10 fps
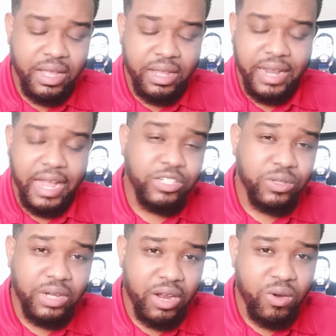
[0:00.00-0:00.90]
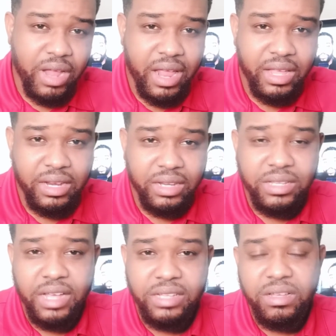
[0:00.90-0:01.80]
natural and organic in its
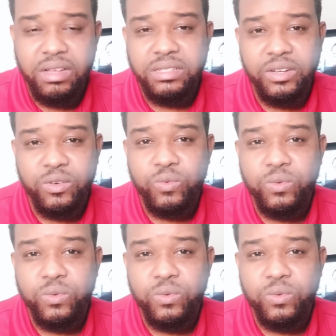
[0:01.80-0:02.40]
highest content.